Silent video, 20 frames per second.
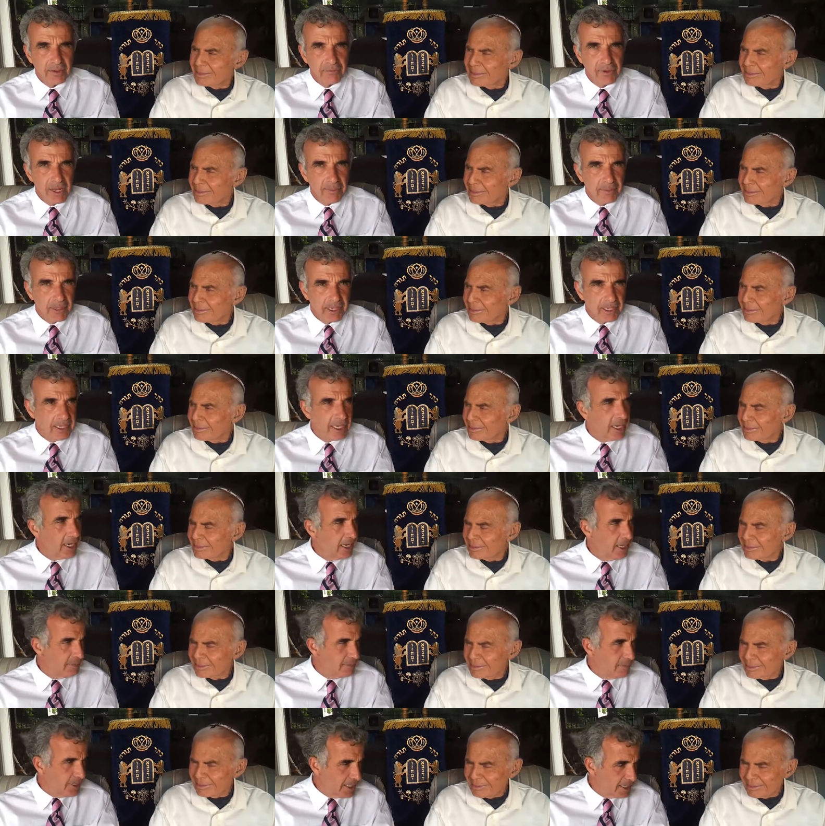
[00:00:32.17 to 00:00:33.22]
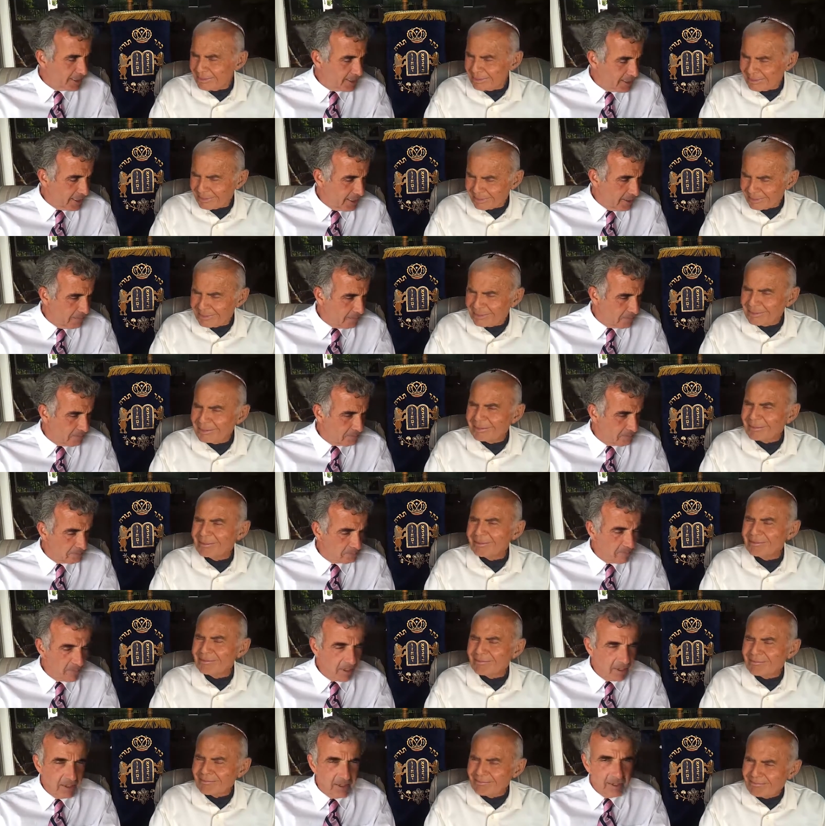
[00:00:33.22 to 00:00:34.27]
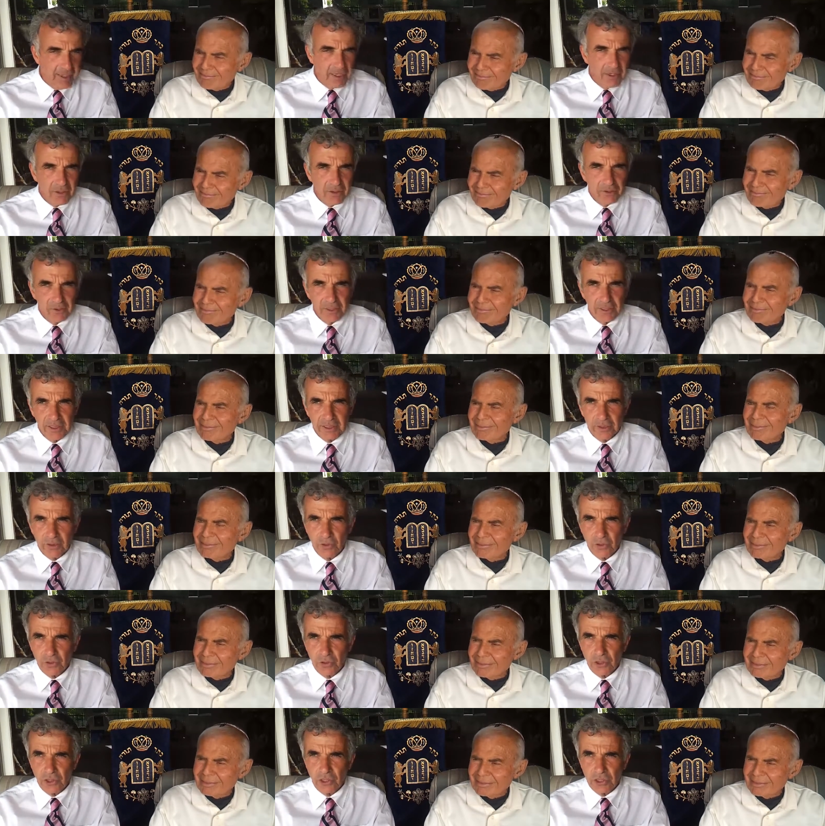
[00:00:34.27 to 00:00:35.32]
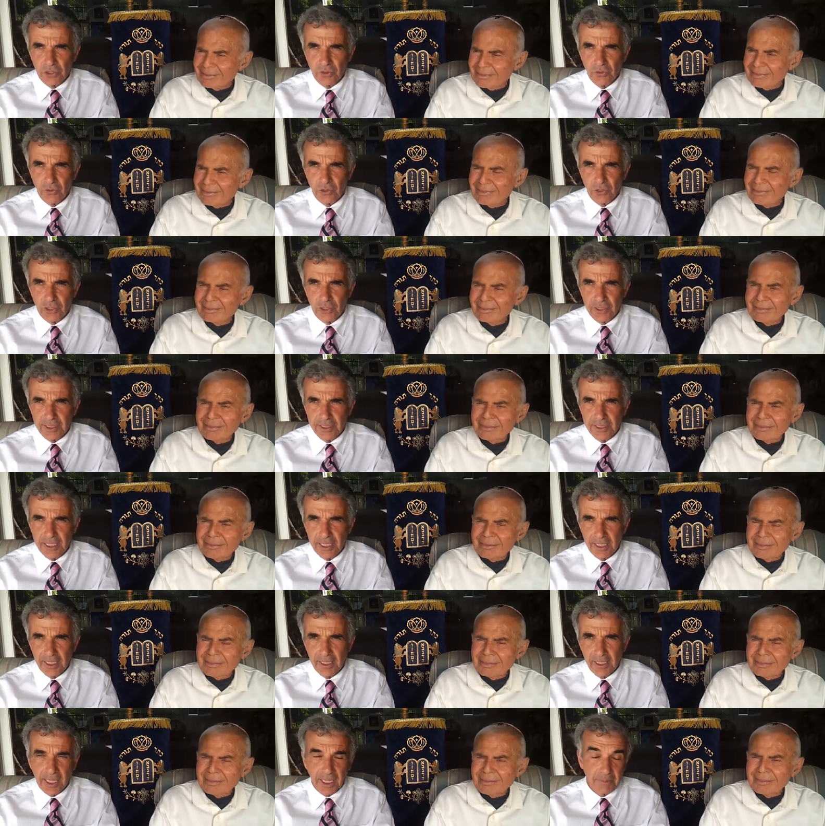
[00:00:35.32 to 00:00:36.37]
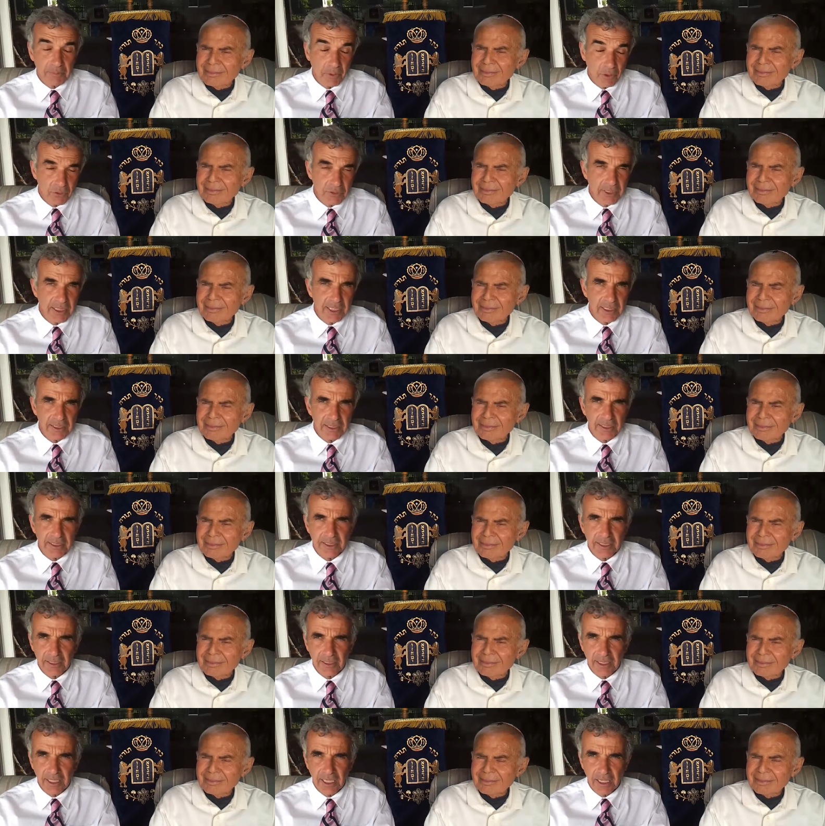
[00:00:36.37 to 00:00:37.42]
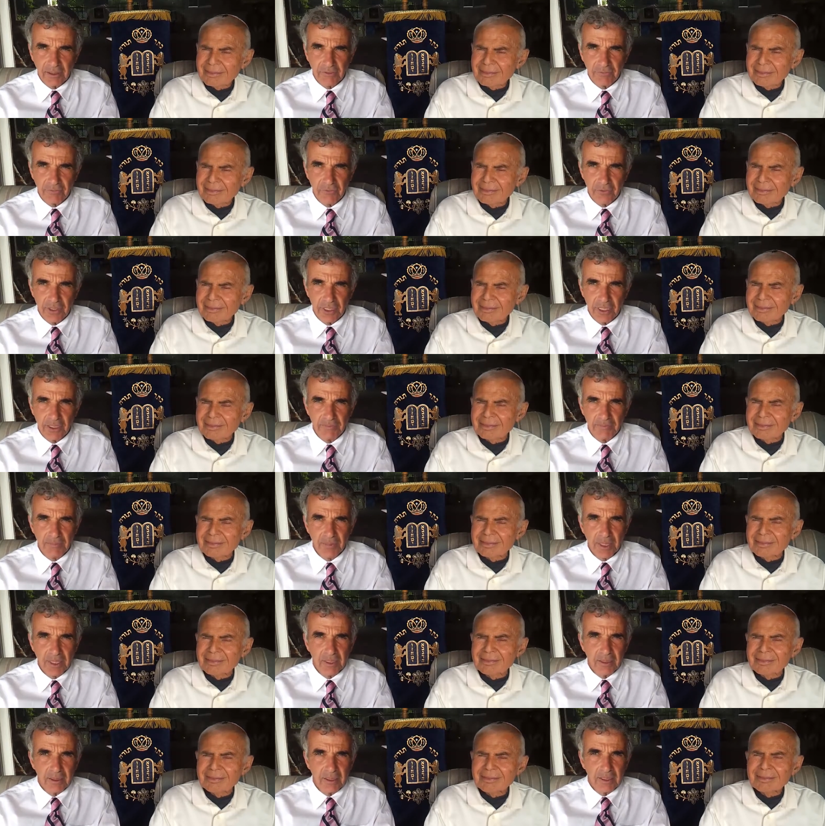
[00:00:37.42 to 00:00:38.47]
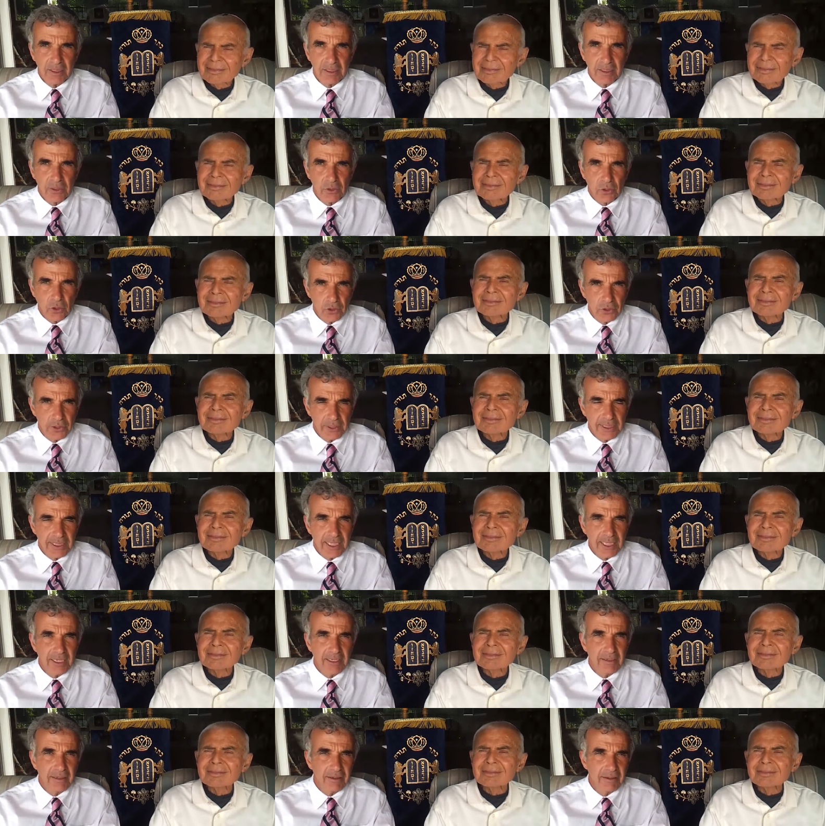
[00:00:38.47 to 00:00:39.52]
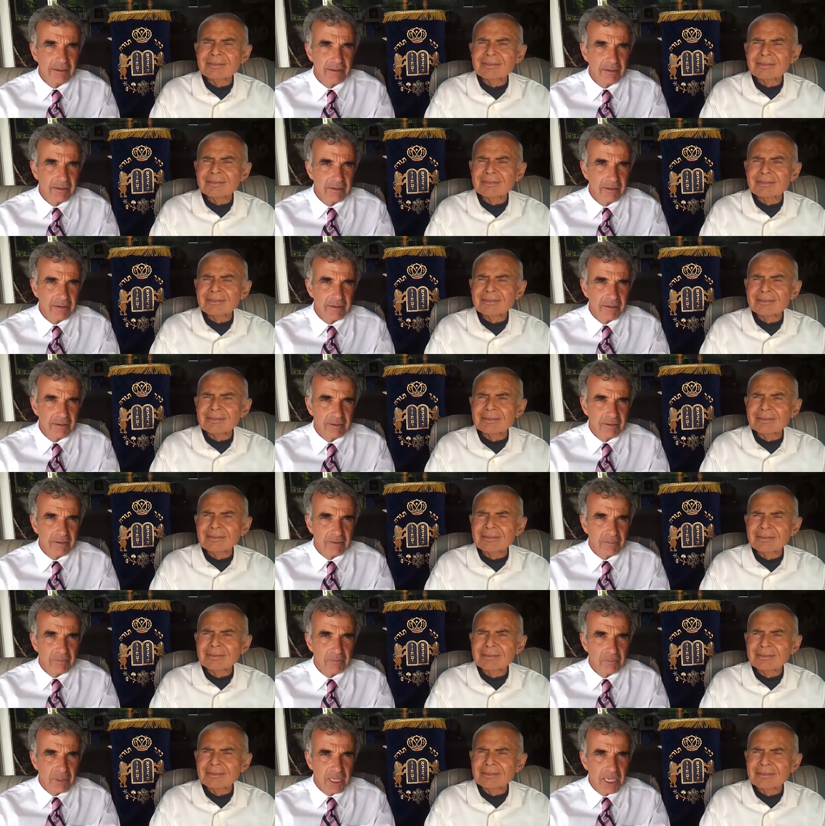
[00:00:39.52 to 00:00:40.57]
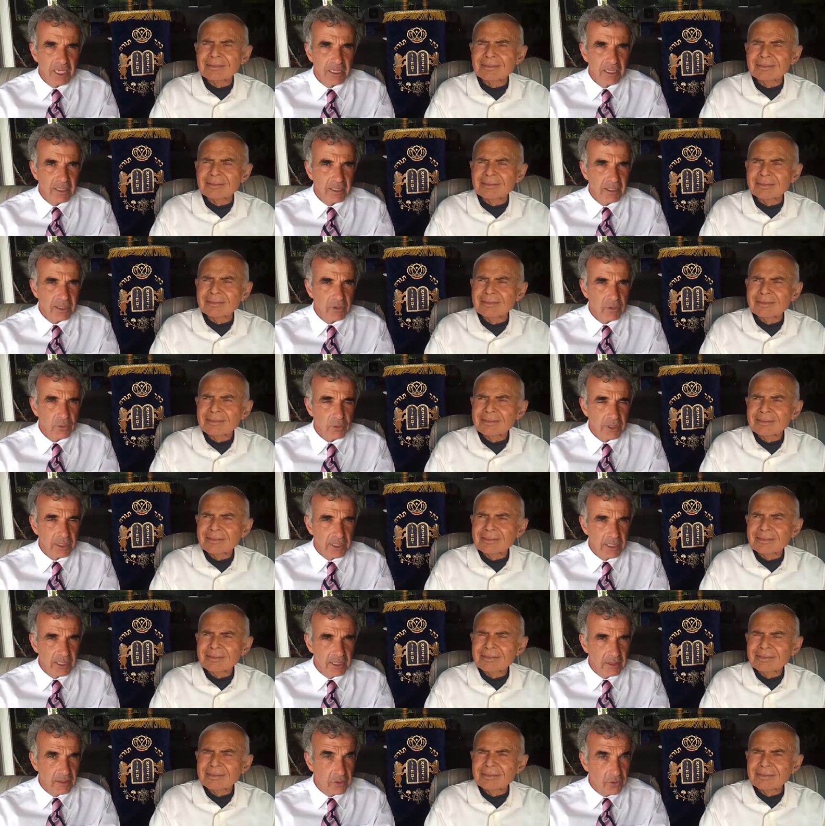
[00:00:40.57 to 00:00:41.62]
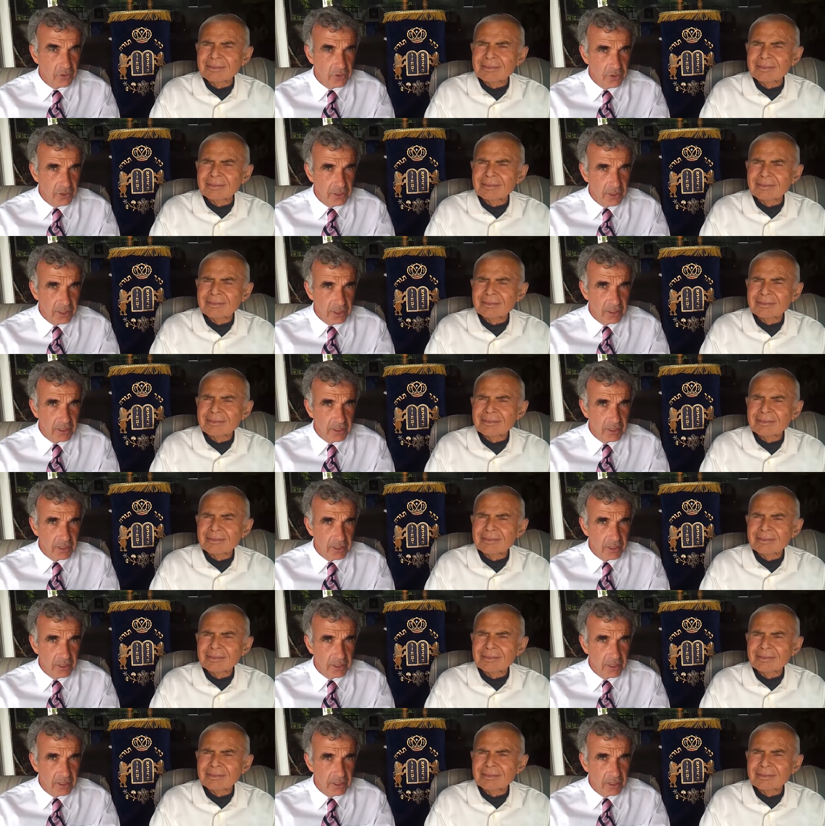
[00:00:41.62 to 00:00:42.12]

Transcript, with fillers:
Speaker 1: Rabbi Haim Asa on this gorgeous, gorgeous day, like most days in Southern California. Thursday, May 23rd,